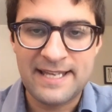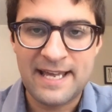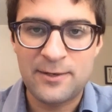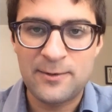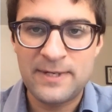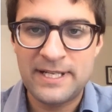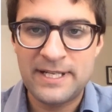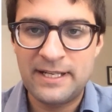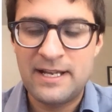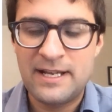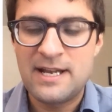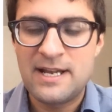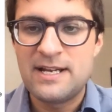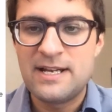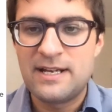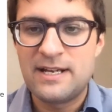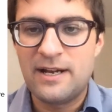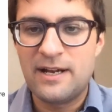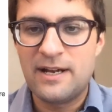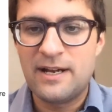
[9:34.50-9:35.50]
and
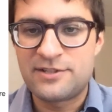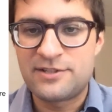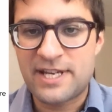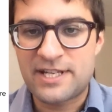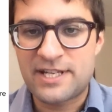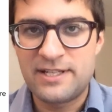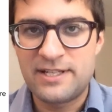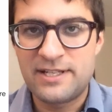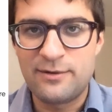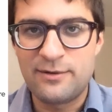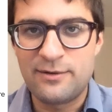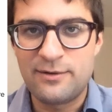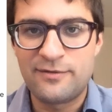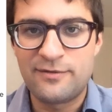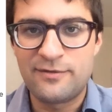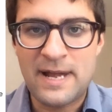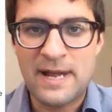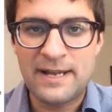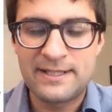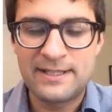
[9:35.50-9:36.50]
scattering. There's
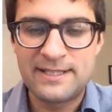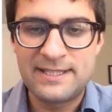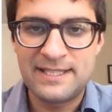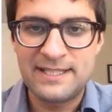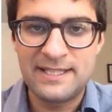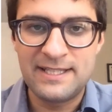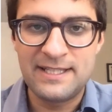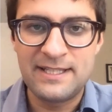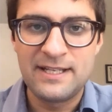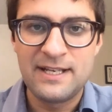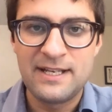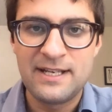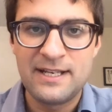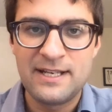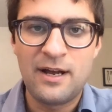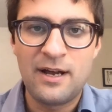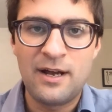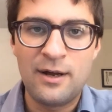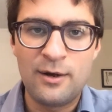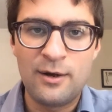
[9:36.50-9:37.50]
actually a
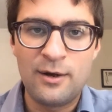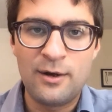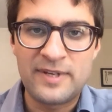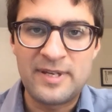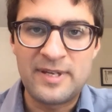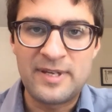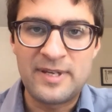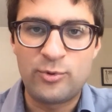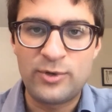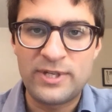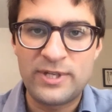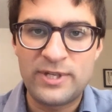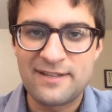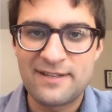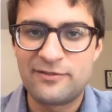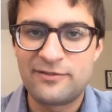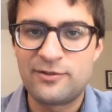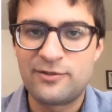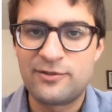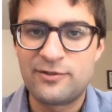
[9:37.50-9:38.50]
variety of
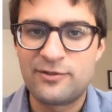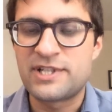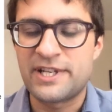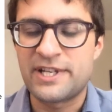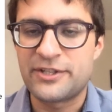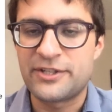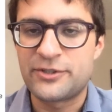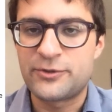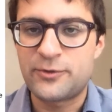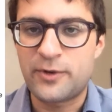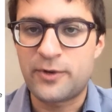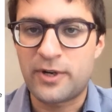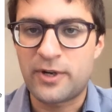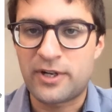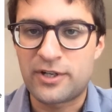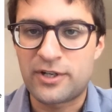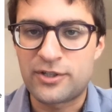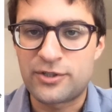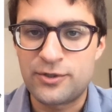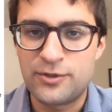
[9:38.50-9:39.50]
imprints of the large-scale
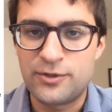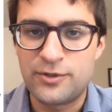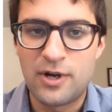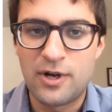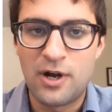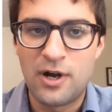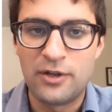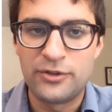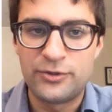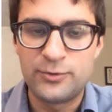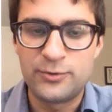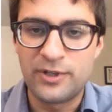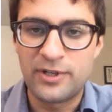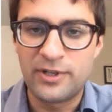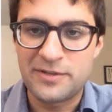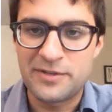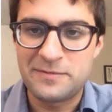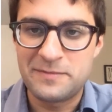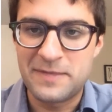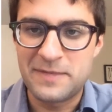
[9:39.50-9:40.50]
structure onto
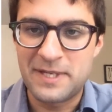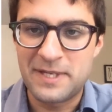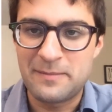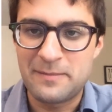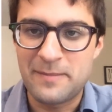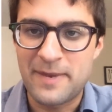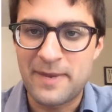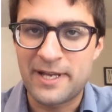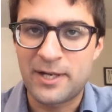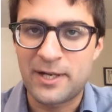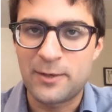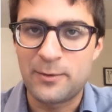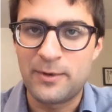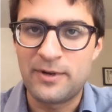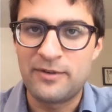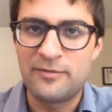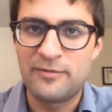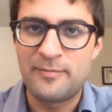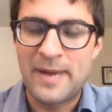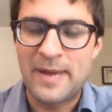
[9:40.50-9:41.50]
the cosmic microwave
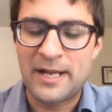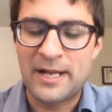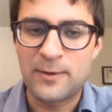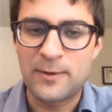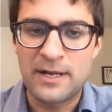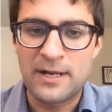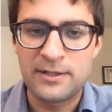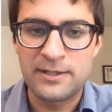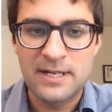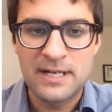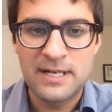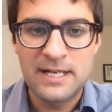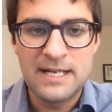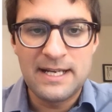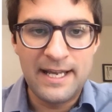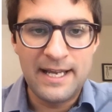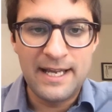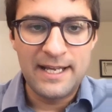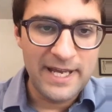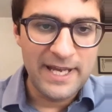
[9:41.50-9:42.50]
background.
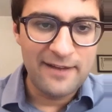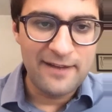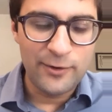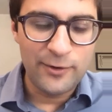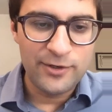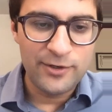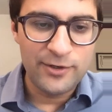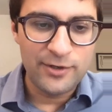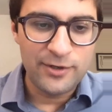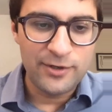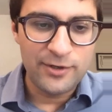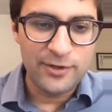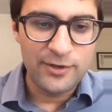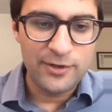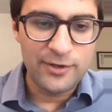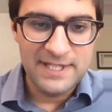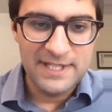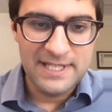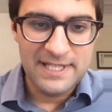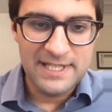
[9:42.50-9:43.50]
And you may have
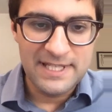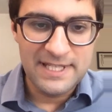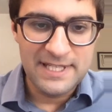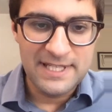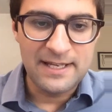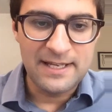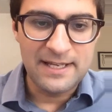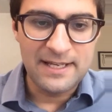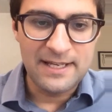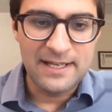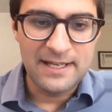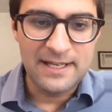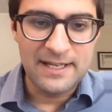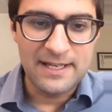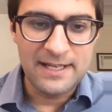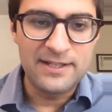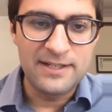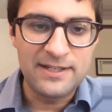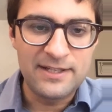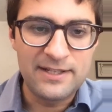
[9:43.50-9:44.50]
heard all of these
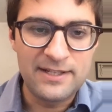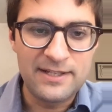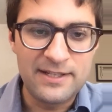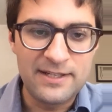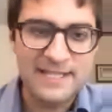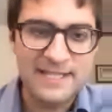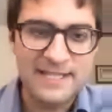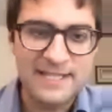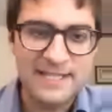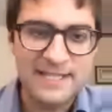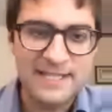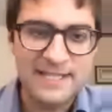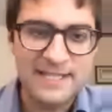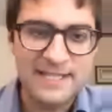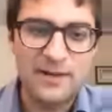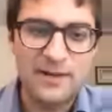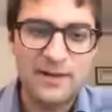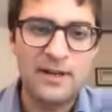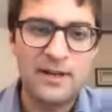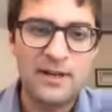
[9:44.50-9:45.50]
names
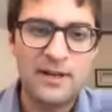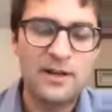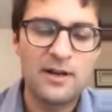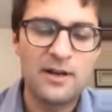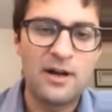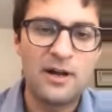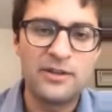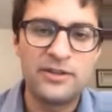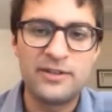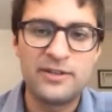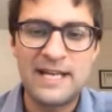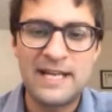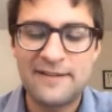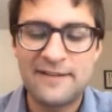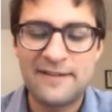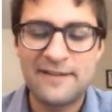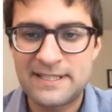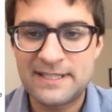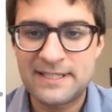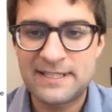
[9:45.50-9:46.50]
listed here
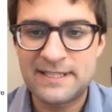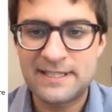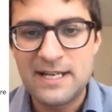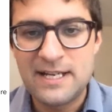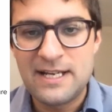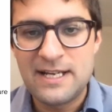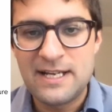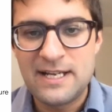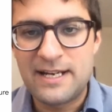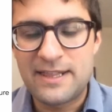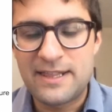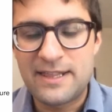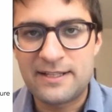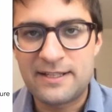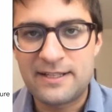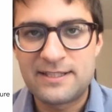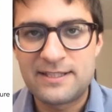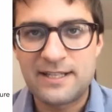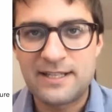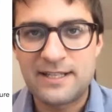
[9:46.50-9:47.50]
on the left.
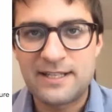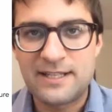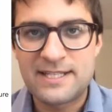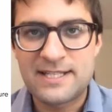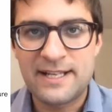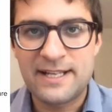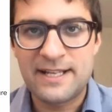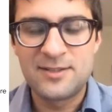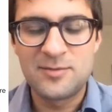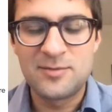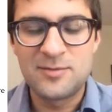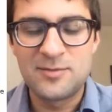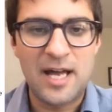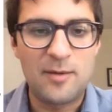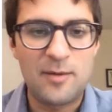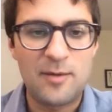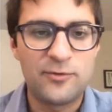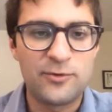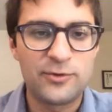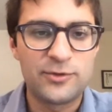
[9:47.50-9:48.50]
And I thought this
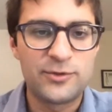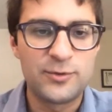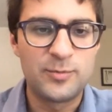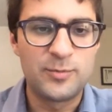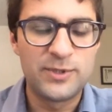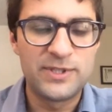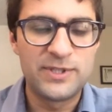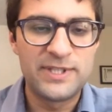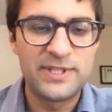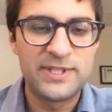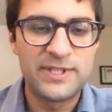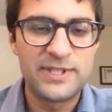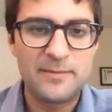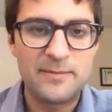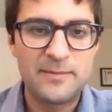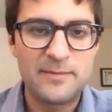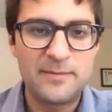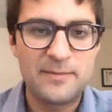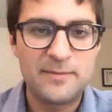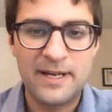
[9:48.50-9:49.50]
slide could be helpful to put
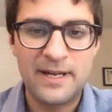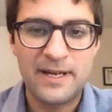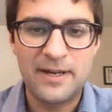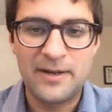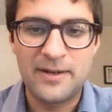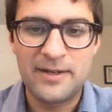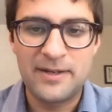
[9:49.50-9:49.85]
them